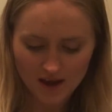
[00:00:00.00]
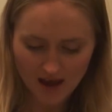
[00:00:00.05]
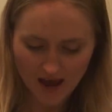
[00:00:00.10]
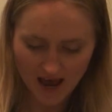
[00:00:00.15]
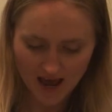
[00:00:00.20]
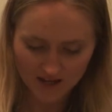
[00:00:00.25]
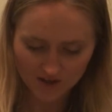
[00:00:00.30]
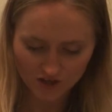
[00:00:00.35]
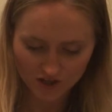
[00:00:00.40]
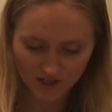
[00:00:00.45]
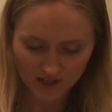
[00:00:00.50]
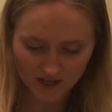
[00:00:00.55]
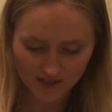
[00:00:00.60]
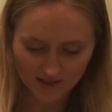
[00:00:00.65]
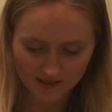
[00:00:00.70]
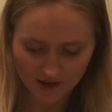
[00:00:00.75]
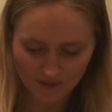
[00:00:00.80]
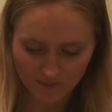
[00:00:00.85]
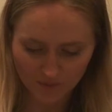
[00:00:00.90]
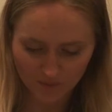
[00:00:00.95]
Angie
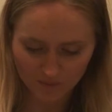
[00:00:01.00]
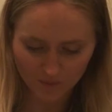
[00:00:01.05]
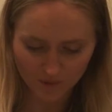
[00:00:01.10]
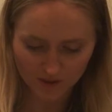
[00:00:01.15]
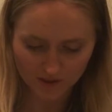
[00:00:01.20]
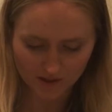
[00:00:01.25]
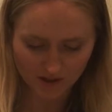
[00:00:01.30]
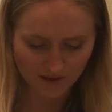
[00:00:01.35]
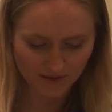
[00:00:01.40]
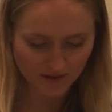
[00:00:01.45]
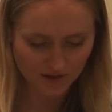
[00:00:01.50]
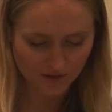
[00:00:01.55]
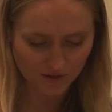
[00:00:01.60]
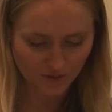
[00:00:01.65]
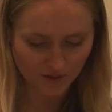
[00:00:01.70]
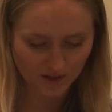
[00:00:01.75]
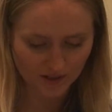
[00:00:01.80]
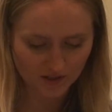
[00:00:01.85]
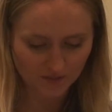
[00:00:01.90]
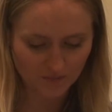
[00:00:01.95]
gets up and puts on the
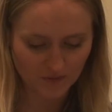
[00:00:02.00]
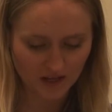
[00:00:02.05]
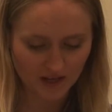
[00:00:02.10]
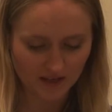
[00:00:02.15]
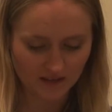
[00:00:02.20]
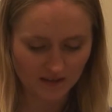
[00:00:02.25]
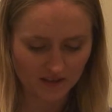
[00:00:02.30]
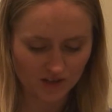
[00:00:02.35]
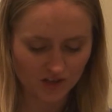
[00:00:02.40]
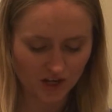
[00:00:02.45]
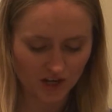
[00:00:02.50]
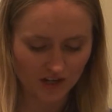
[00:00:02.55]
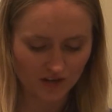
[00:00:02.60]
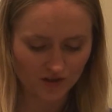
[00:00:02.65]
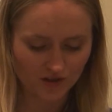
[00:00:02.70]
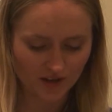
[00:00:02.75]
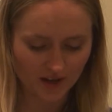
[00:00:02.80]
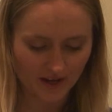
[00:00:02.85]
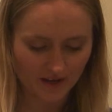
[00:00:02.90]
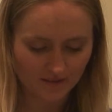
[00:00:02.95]
doors, playing the
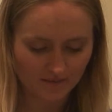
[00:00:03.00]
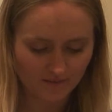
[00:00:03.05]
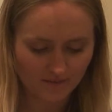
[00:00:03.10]
changeling.